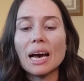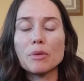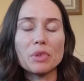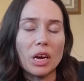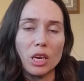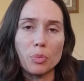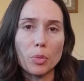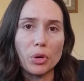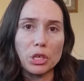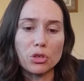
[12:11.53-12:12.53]
I'm not going to
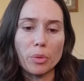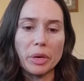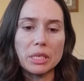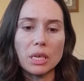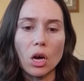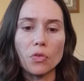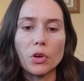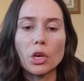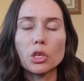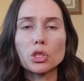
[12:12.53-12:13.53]
put pressure on
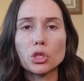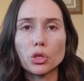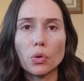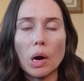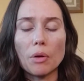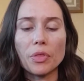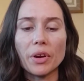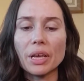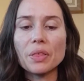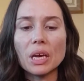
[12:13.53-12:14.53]
myself to go out
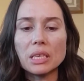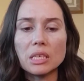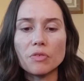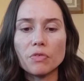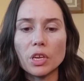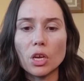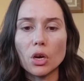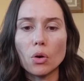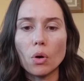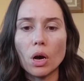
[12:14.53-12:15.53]
there. And I think I did a
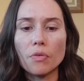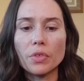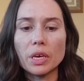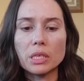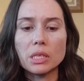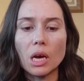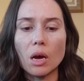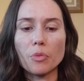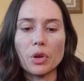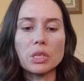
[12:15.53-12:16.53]
video of this
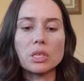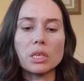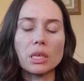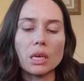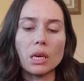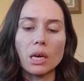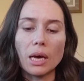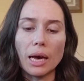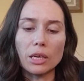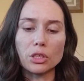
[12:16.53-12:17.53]
recently.
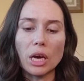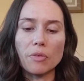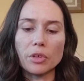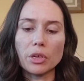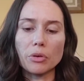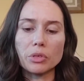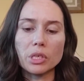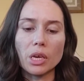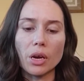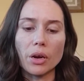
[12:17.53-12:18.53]
I actually have the
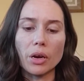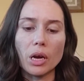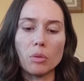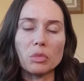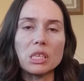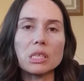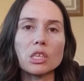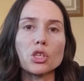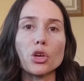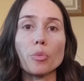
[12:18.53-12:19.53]
notes here.
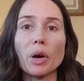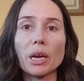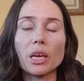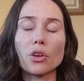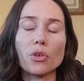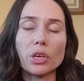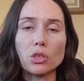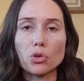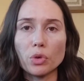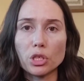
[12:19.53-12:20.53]
Listening to your body and your
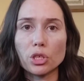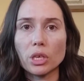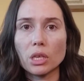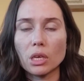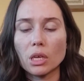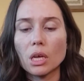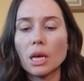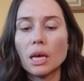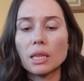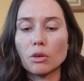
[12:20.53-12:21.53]
intuition.
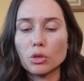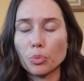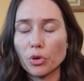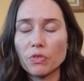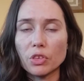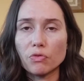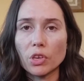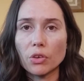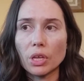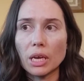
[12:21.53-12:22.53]
That was a previous
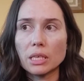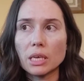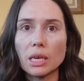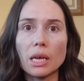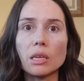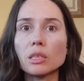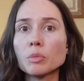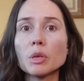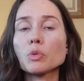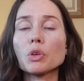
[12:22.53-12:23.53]
video that I did. And
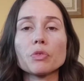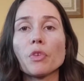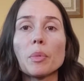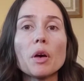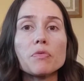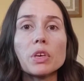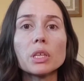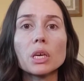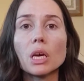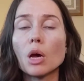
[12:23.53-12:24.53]
sometimes if I'm not
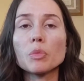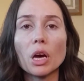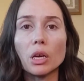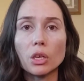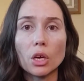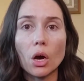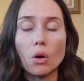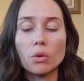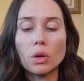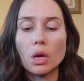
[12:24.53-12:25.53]
feeling it, I'm not going to
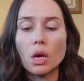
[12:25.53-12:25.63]
go.